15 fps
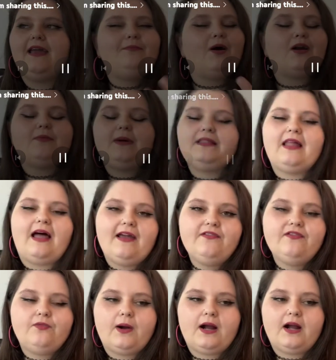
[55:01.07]
Part of my
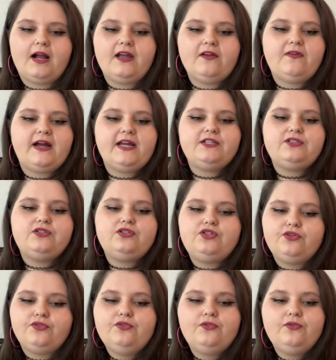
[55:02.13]
life where if I
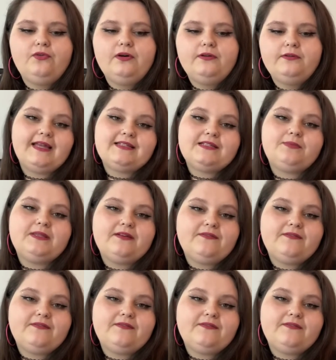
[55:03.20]
do end up